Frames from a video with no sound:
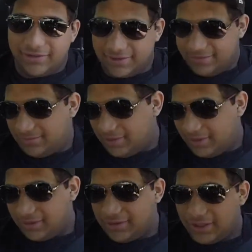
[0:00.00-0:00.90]
just
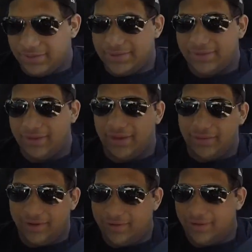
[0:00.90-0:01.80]
little clips of them
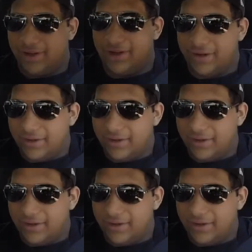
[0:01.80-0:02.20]
here and there.